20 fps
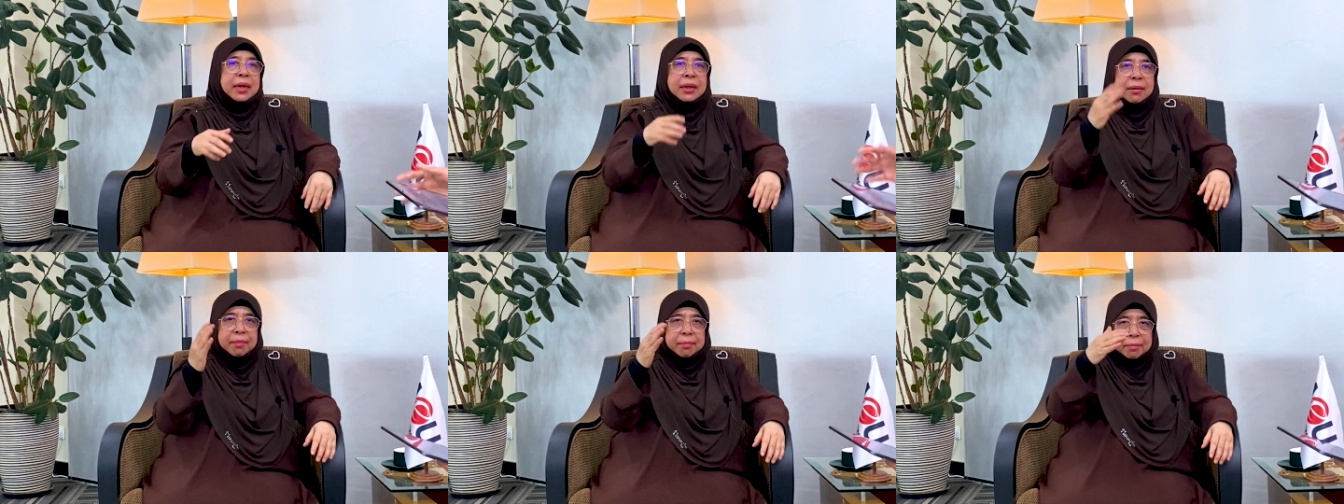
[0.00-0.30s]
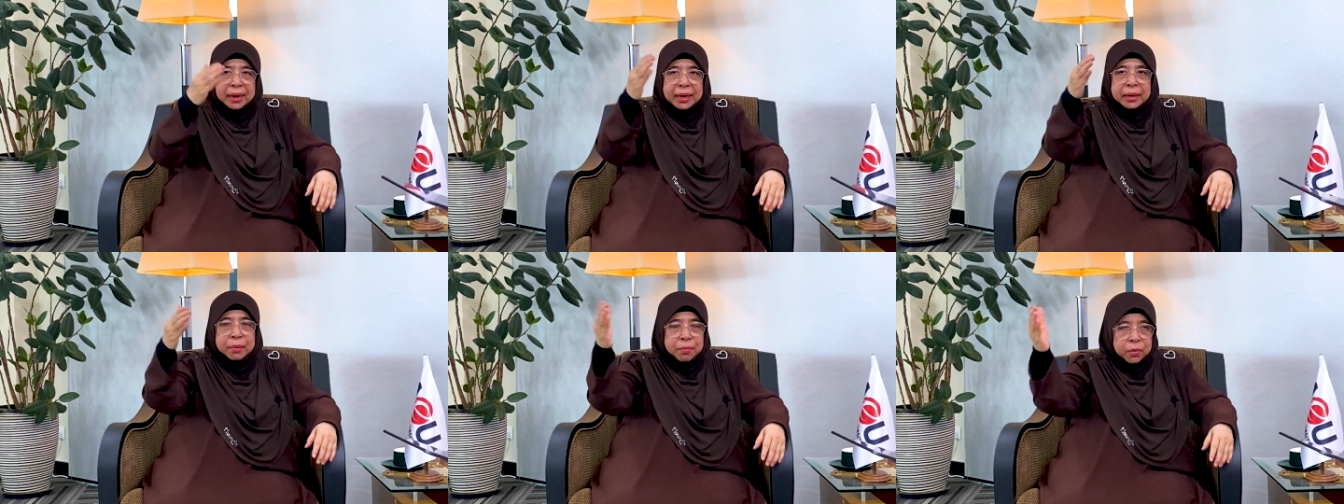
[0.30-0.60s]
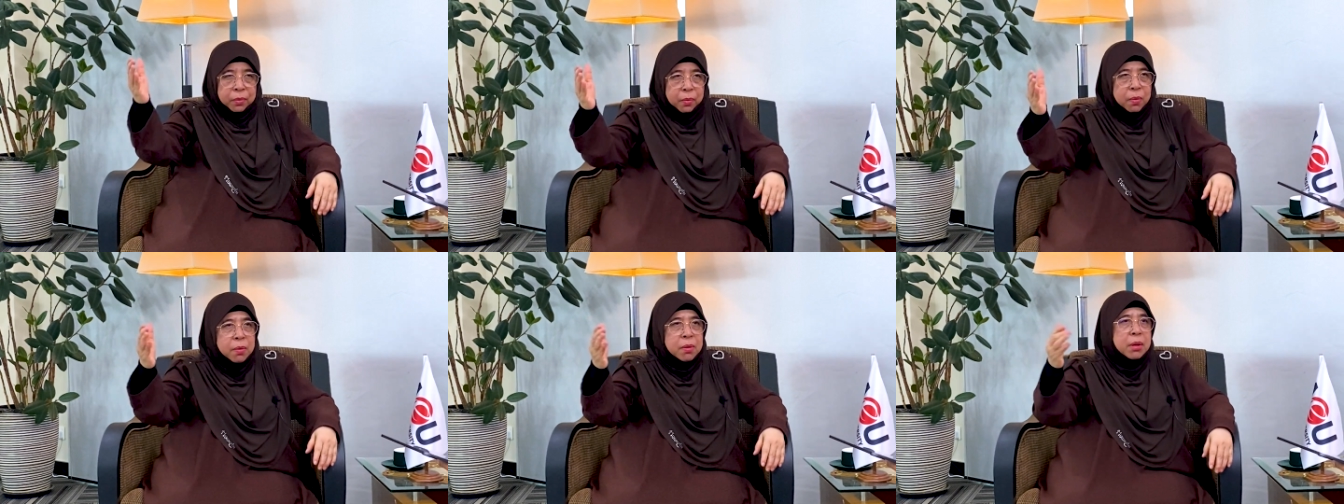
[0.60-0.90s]
and many
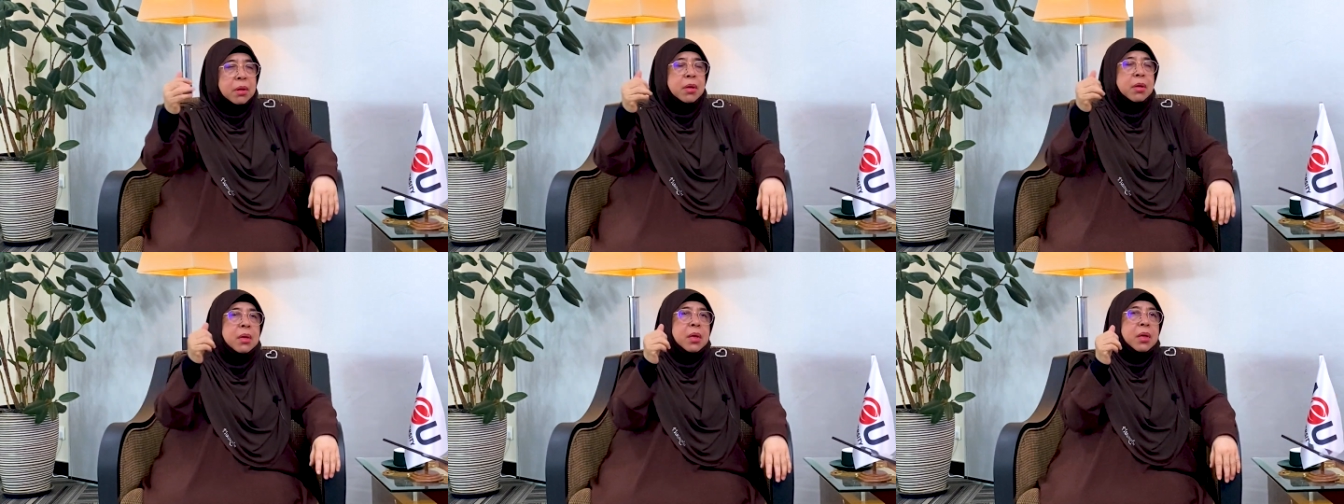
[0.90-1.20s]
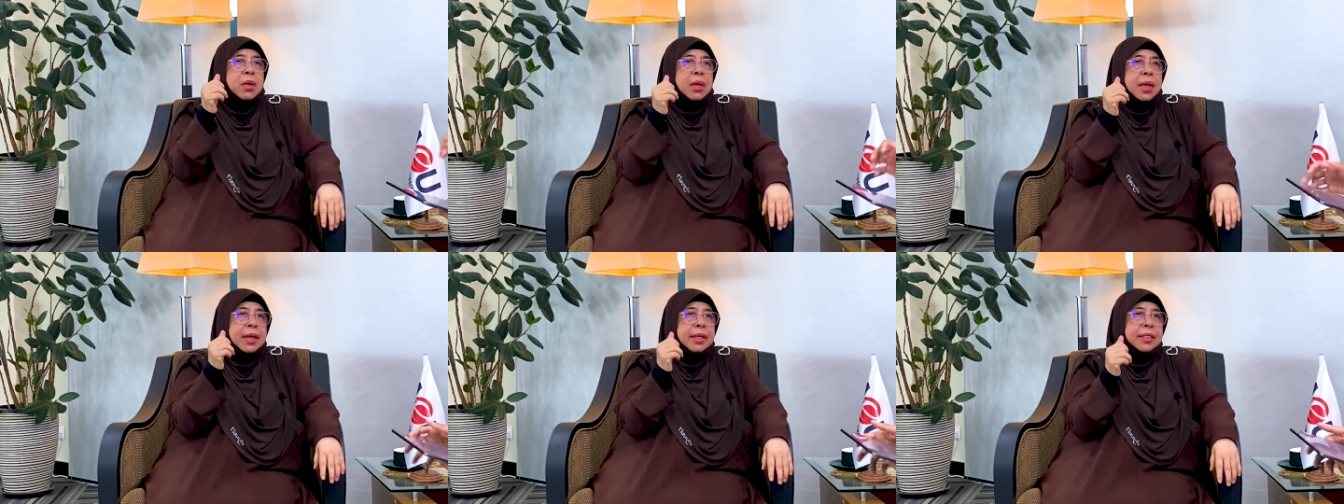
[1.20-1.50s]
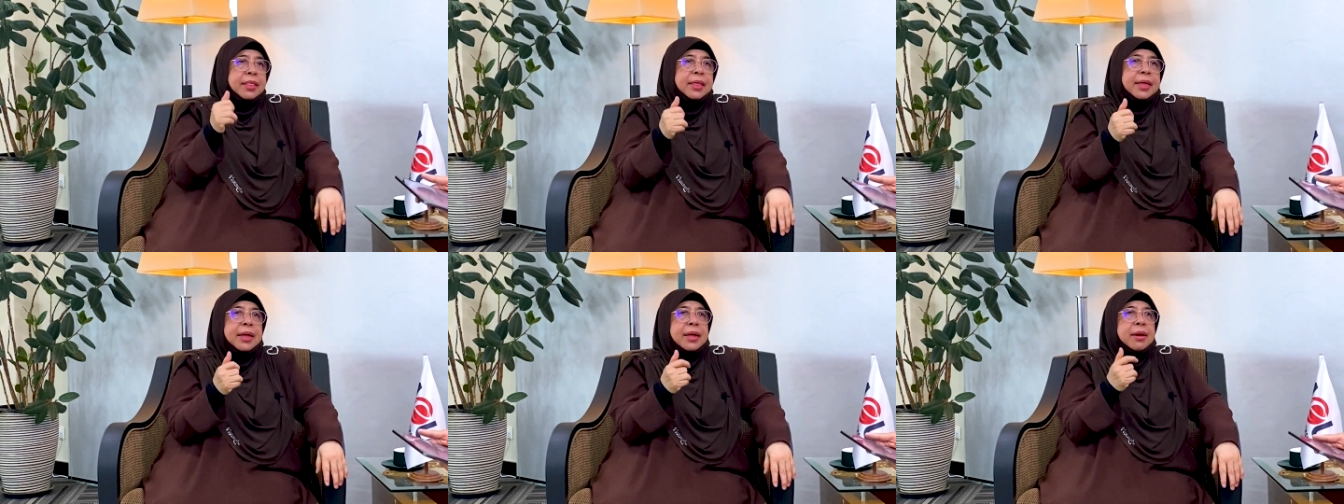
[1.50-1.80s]
more.
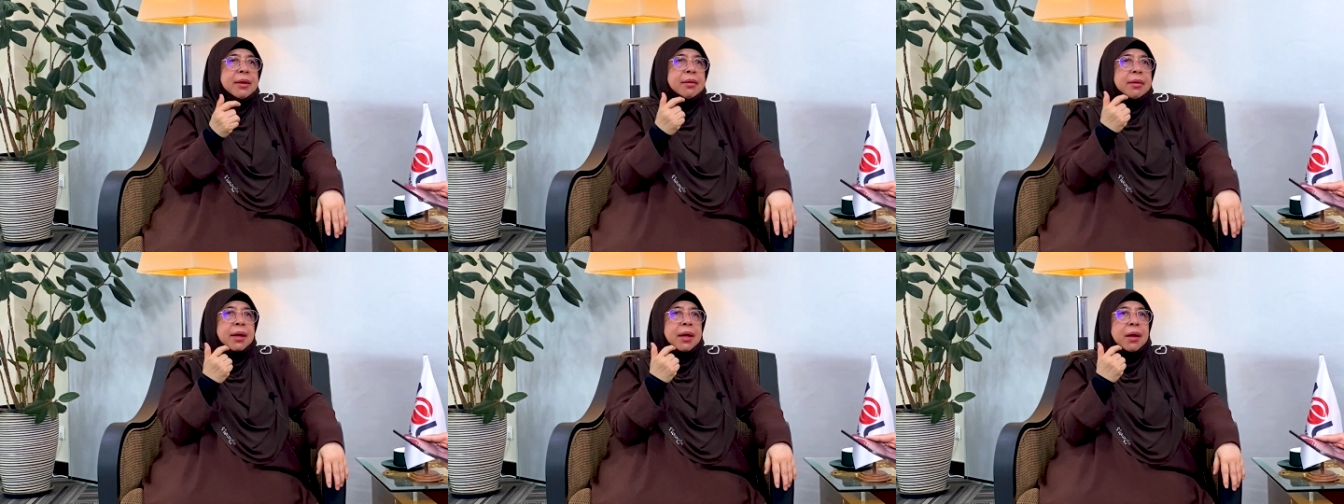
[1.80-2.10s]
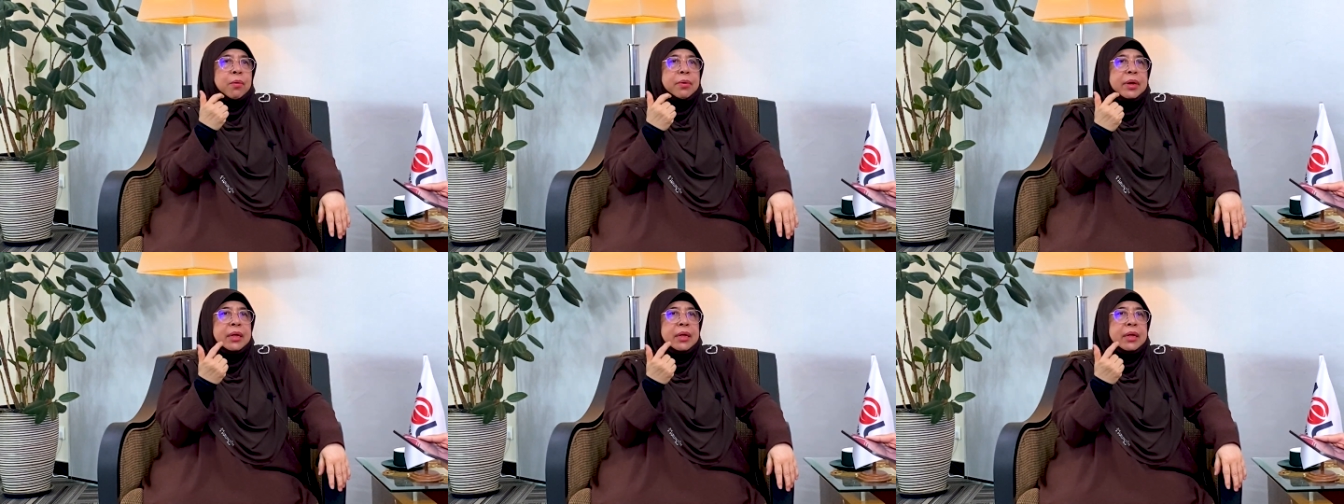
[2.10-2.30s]
And then our